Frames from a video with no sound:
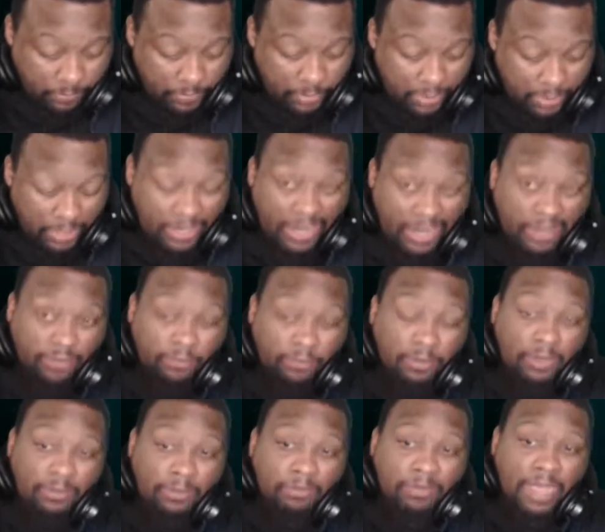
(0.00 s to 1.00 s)
and that's
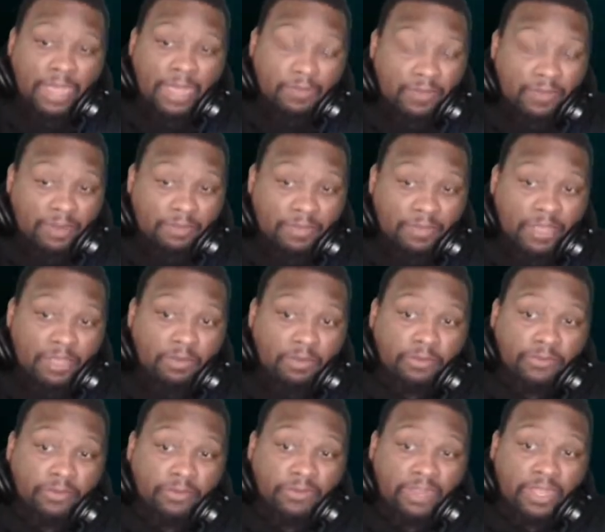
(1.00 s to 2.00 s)
what happened to me
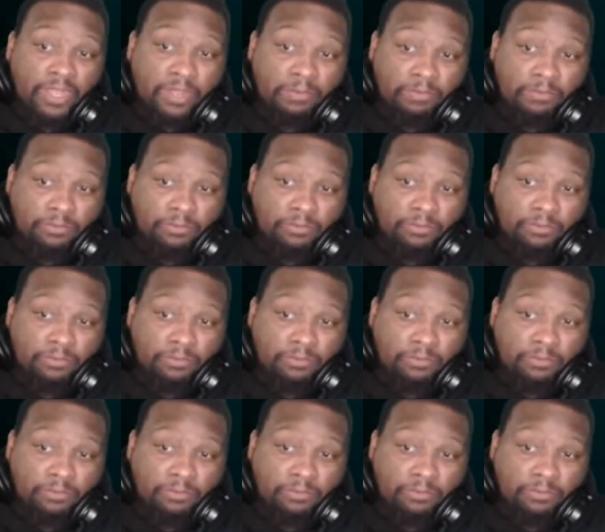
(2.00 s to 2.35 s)
over time.